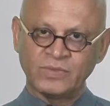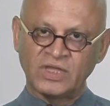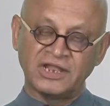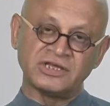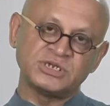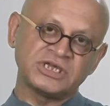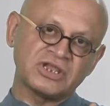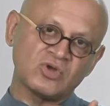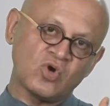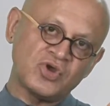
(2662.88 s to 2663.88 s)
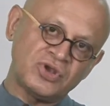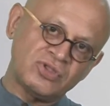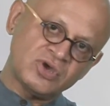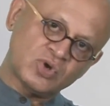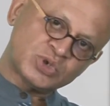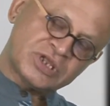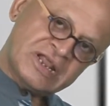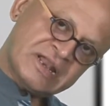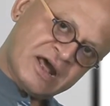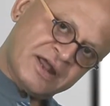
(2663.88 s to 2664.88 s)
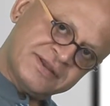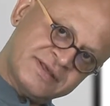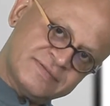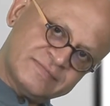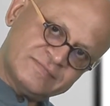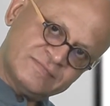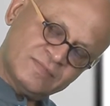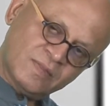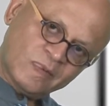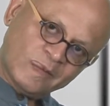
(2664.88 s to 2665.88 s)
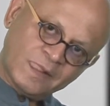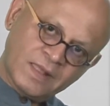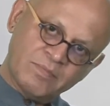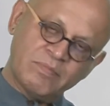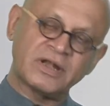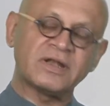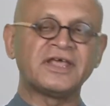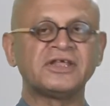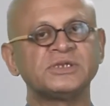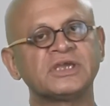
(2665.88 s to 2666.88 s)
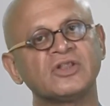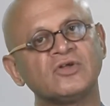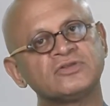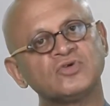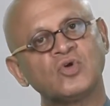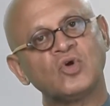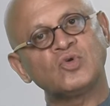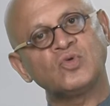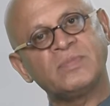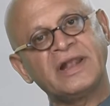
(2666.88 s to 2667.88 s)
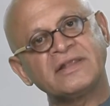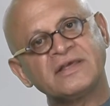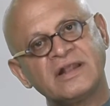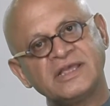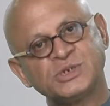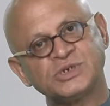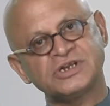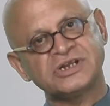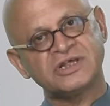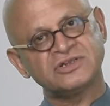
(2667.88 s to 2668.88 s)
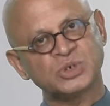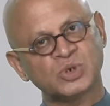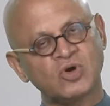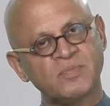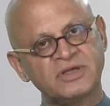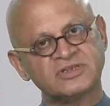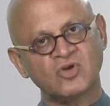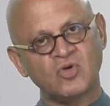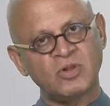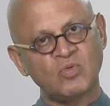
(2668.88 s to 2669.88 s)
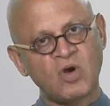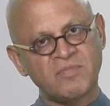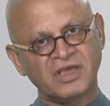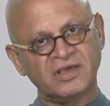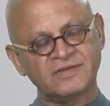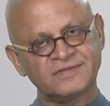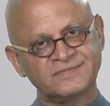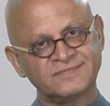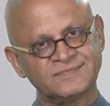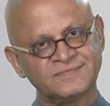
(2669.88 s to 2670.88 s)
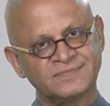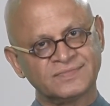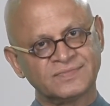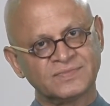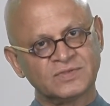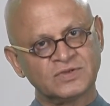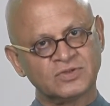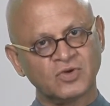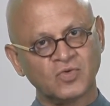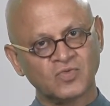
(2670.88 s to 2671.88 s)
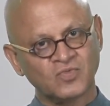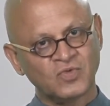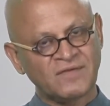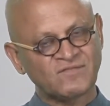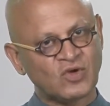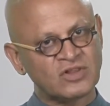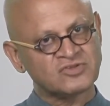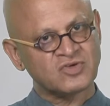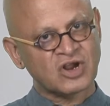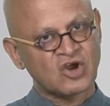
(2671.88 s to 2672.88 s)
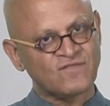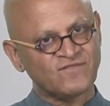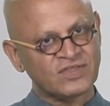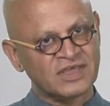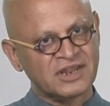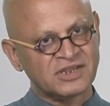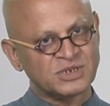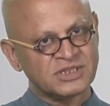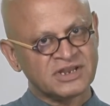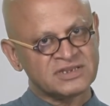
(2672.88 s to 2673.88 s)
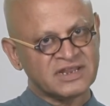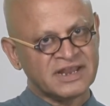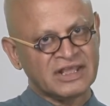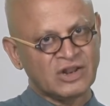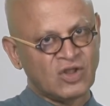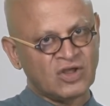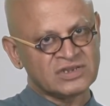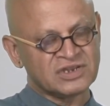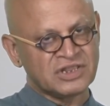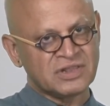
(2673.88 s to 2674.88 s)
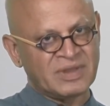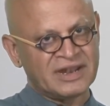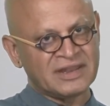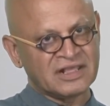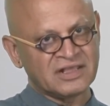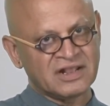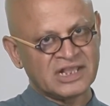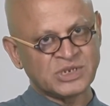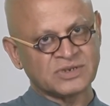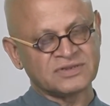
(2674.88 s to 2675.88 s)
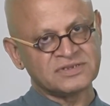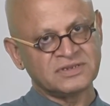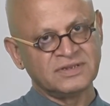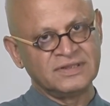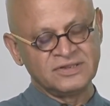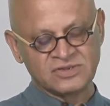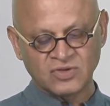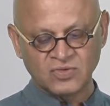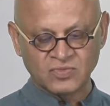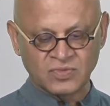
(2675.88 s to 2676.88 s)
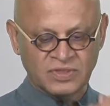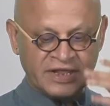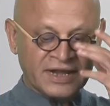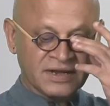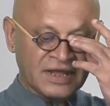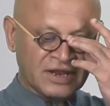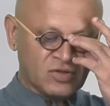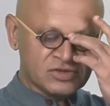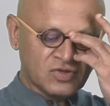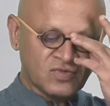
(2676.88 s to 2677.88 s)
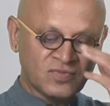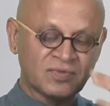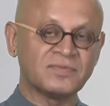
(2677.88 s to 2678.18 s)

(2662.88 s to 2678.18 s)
energy can go into the ocean and hide, but energy can also go to melt the glacier and does not show up as global warming. So, we have to also account for the energy that is getting lost in melting the glaciers. So, that can also